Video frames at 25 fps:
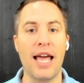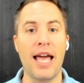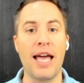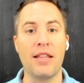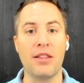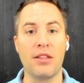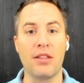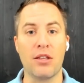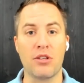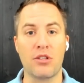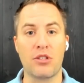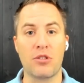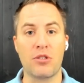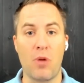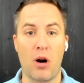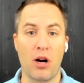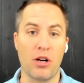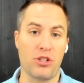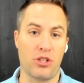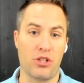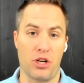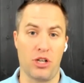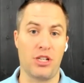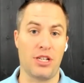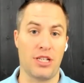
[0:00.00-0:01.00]
And the
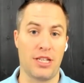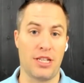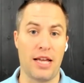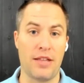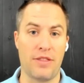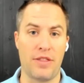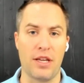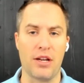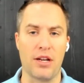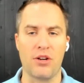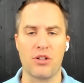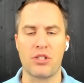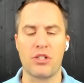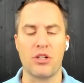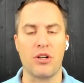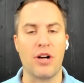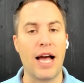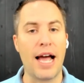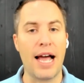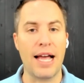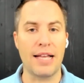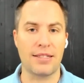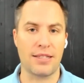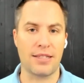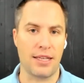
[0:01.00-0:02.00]
smart churches, I think, are still
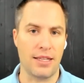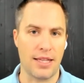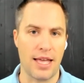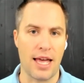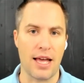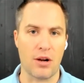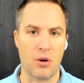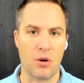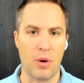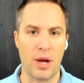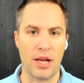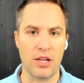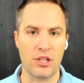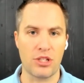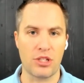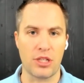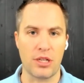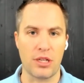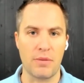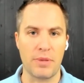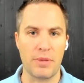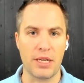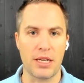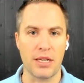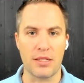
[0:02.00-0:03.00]
asking that
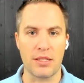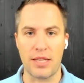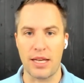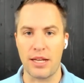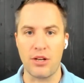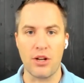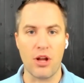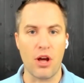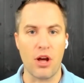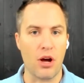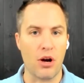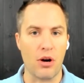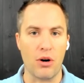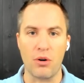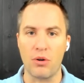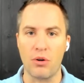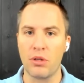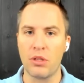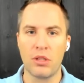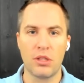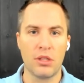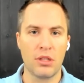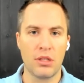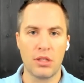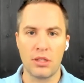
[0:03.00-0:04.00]
question because they know
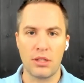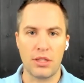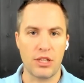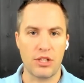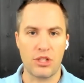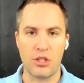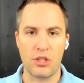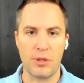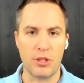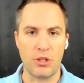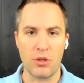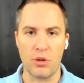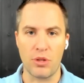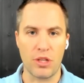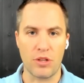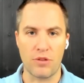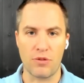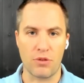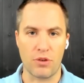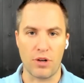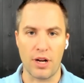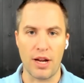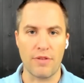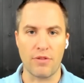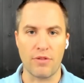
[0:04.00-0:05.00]
they should be doing this
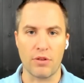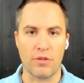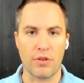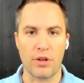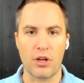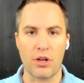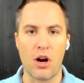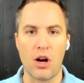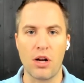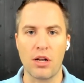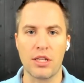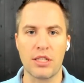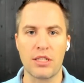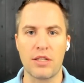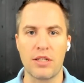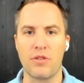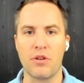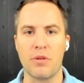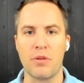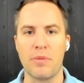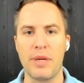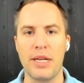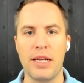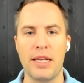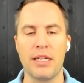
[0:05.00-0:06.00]
forever, regardless if
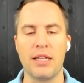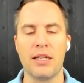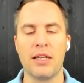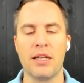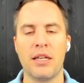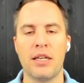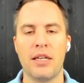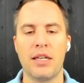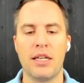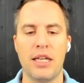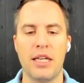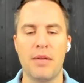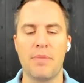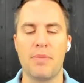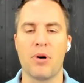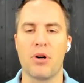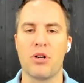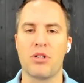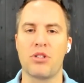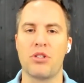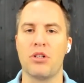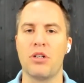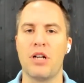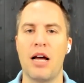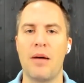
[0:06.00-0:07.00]
they're meeting in
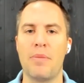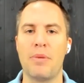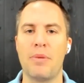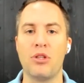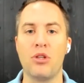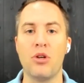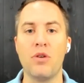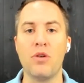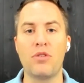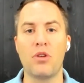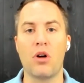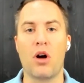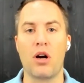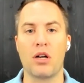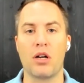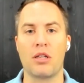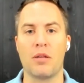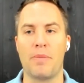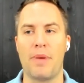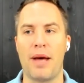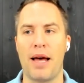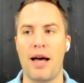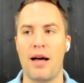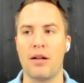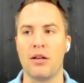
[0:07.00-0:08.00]
person or not. But you've talked
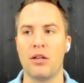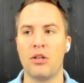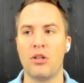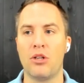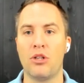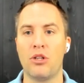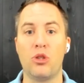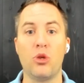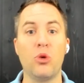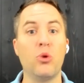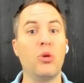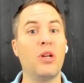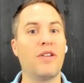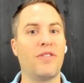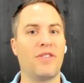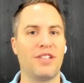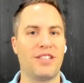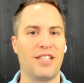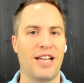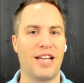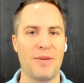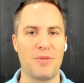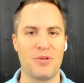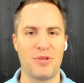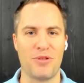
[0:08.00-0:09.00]
about 2 different
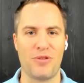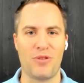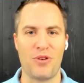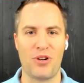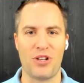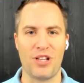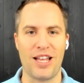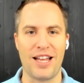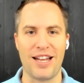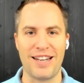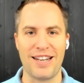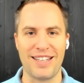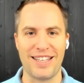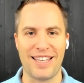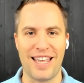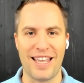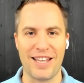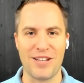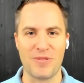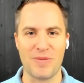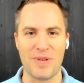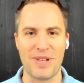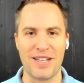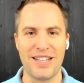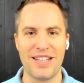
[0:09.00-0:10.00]
types of online
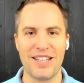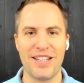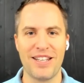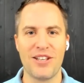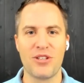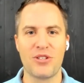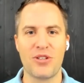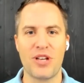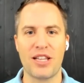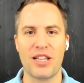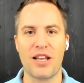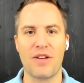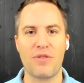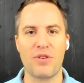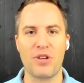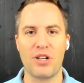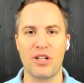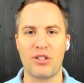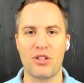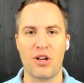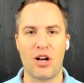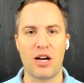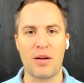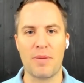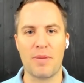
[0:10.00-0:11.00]
engagement. So I'd love for you
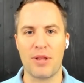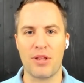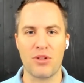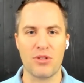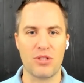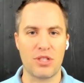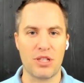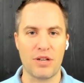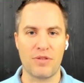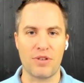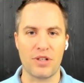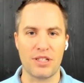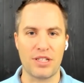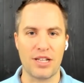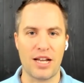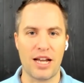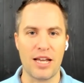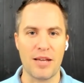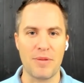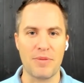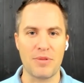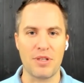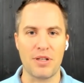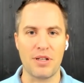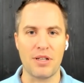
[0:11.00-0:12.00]
to talk about those different
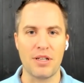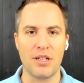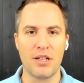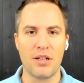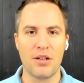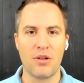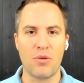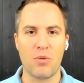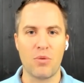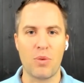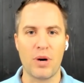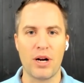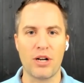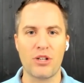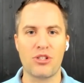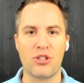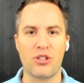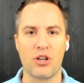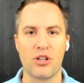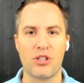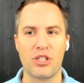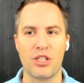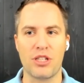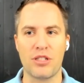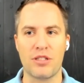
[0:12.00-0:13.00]
types and where
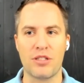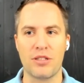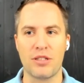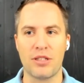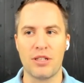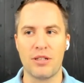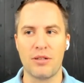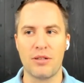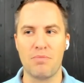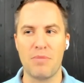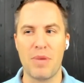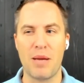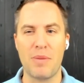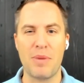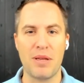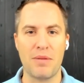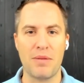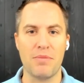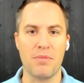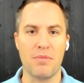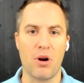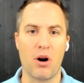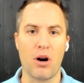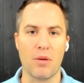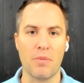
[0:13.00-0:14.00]
churches maybe
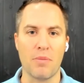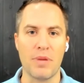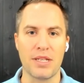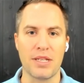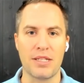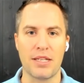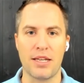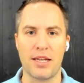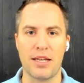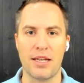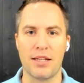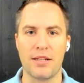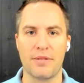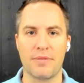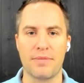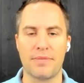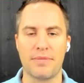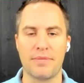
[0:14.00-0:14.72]
are missing it.